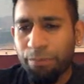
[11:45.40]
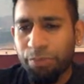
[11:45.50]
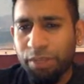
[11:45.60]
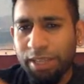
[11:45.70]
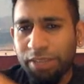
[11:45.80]

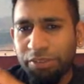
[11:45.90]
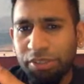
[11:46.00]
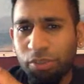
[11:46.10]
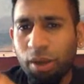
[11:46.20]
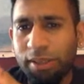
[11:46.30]
That
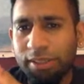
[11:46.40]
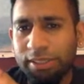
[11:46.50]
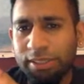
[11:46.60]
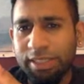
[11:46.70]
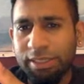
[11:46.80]
requires
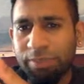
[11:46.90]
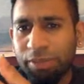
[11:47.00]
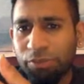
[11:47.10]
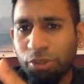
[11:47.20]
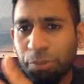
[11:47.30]
that my
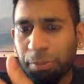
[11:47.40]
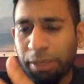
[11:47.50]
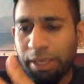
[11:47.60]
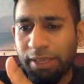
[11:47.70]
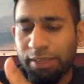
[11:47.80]
rook be
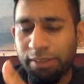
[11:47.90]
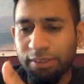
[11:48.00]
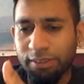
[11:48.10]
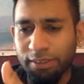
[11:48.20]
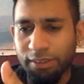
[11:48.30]
here
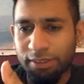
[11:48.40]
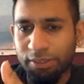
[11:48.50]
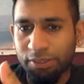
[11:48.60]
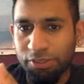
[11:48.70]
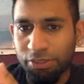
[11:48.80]

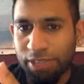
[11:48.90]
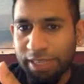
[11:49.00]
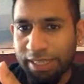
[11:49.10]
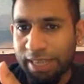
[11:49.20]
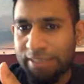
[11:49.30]
so that he
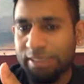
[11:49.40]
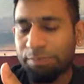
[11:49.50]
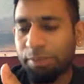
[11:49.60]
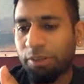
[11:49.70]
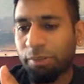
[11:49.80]
has this
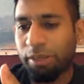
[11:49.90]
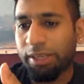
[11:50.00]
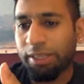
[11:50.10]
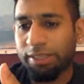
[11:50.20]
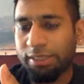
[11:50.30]
pin on my
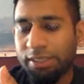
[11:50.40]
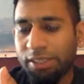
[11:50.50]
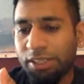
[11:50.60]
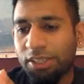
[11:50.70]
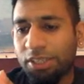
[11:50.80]
knight.
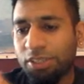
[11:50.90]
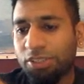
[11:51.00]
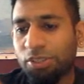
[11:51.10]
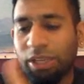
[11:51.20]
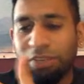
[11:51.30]

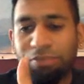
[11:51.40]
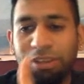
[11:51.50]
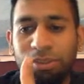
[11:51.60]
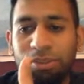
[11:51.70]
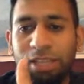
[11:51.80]
So if I
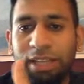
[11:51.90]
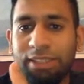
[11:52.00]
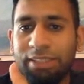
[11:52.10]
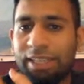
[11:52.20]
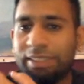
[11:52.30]
know that,
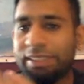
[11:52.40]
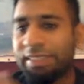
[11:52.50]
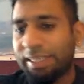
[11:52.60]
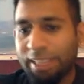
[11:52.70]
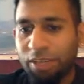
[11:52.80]
then I just
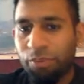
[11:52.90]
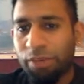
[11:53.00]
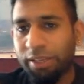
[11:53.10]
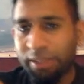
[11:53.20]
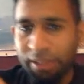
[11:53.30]
take that
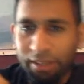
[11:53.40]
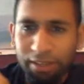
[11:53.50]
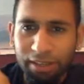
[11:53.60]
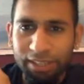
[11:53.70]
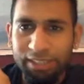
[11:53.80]
away.
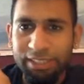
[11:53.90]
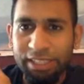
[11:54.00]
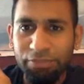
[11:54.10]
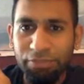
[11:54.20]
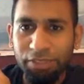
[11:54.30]
I checked
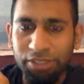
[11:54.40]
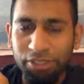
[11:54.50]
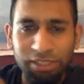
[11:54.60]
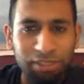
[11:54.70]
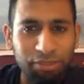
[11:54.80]
first, got
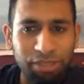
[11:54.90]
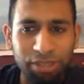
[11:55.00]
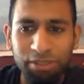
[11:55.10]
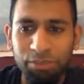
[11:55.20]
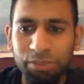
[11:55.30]
that rook out of
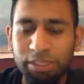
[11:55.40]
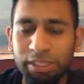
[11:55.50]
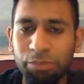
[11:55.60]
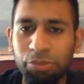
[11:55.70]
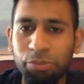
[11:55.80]
there with an
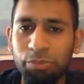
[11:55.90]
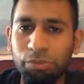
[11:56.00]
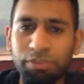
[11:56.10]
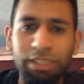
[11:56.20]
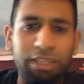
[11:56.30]
in-between move,
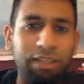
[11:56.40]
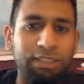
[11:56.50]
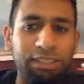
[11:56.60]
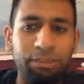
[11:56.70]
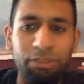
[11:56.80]
then I'll
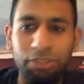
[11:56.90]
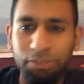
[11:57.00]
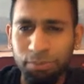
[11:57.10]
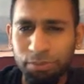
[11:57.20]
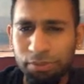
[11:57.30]
take the bishop.
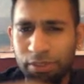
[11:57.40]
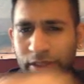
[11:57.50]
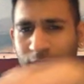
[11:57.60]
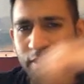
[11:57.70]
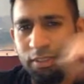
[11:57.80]

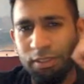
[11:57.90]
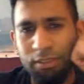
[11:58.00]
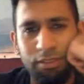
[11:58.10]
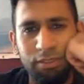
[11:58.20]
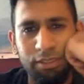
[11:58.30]

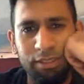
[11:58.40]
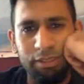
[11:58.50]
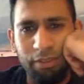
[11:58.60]
Okay?